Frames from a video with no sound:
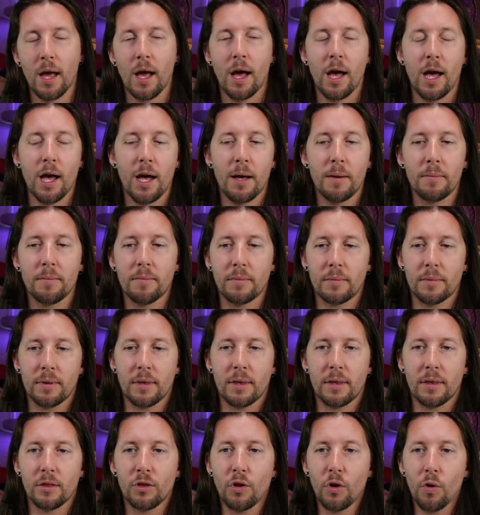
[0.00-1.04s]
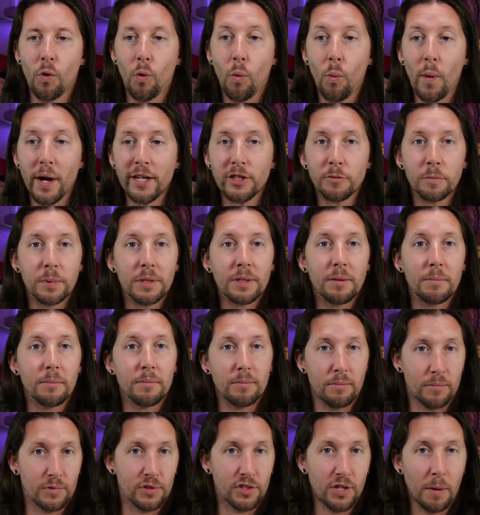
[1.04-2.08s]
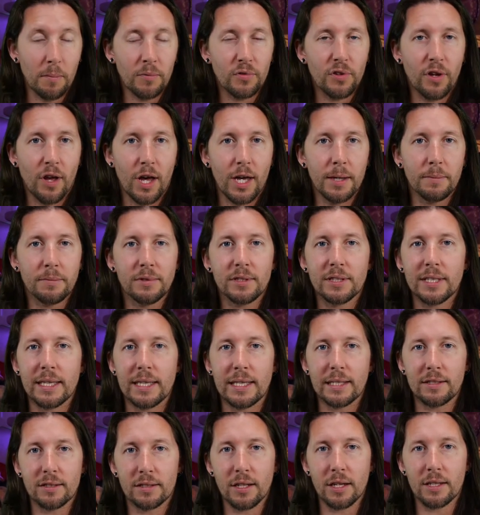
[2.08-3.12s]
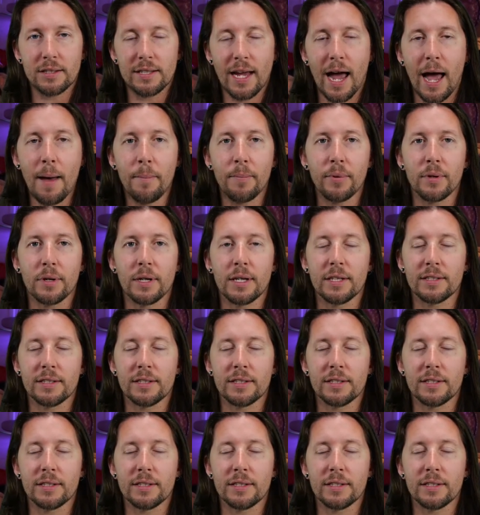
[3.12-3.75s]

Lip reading: not always, but sometimes this does happen,